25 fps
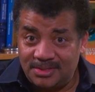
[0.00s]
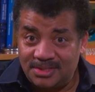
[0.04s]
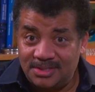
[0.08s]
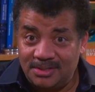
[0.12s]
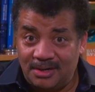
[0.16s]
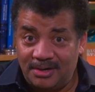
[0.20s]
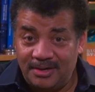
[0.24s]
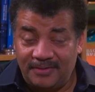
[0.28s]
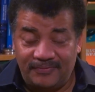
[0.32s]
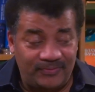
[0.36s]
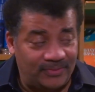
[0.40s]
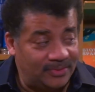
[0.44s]

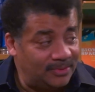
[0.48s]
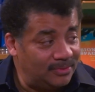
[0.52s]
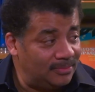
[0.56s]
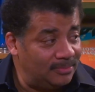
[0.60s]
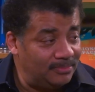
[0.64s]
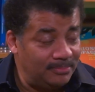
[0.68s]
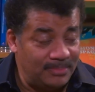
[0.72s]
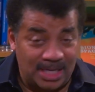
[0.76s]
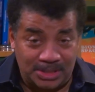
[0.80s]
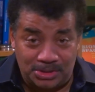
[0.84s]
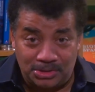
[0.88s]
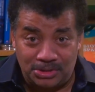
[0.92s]
Sorry for
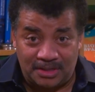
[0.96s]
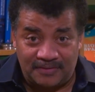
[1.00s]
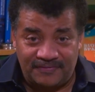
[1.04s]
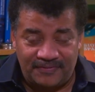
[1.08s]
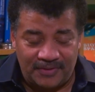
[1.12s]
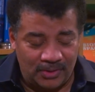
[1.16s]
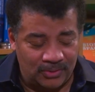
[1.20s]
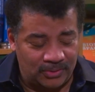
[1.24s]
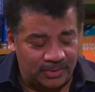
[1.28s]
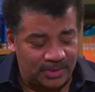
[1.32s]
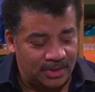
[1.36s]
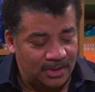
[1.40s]
you
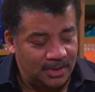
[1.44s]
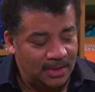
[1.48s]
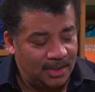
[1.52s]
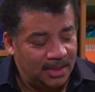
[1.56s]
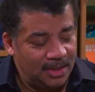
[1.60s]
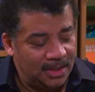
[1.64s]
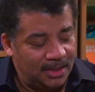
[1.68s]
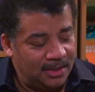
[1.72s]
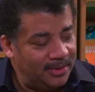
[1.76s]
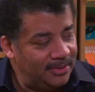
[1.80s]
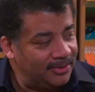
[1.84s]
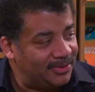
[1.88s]
metric folks.
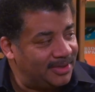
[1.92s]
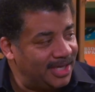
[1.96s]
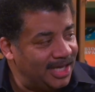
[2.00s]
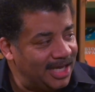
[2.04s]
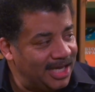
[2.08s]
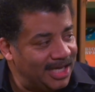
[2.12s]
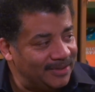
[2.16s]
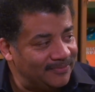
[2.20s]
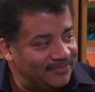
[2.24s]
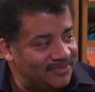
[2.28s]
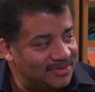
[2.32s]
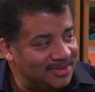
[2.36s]
Yes,
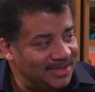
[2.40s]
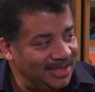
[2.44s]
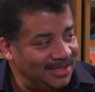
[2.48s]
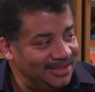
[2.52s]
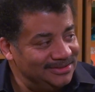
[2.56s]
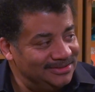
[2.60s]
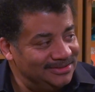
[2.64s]
exactly. Okay. By the